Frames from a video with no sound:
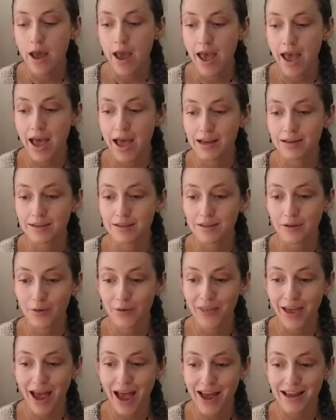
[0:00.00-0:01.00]
And
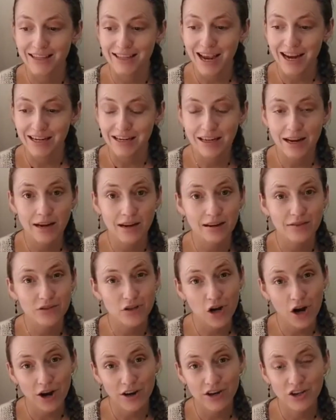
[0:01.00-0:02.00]
so that any negative
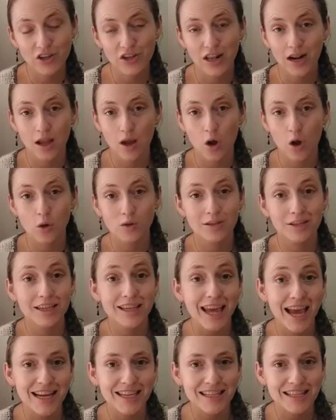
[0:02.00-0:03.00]
charge that I hold
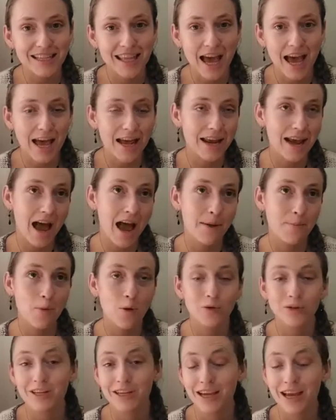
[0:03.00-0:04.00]
against that, I'm
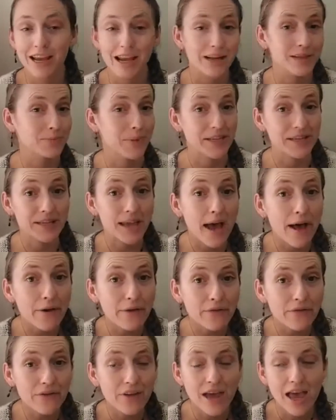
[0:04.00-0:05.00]
holding against
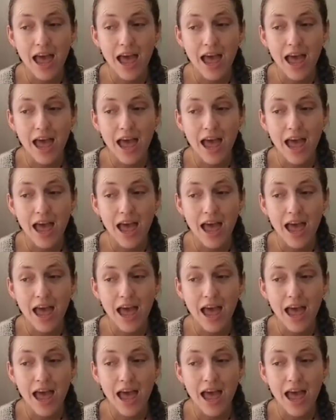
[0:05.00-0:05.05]
myself,